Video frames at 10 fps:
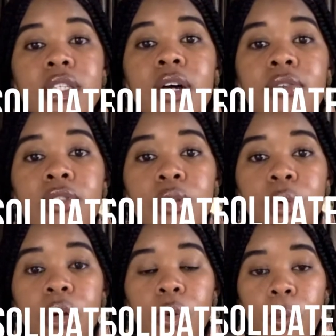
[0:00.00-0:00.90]
stuff
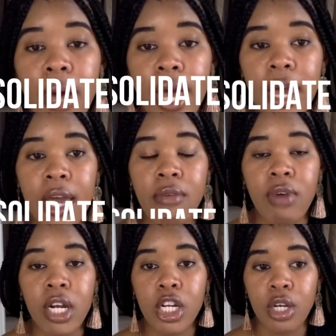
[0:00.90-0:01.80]
stored away and
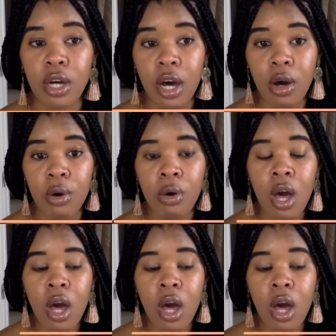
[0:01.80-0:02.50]
ready to go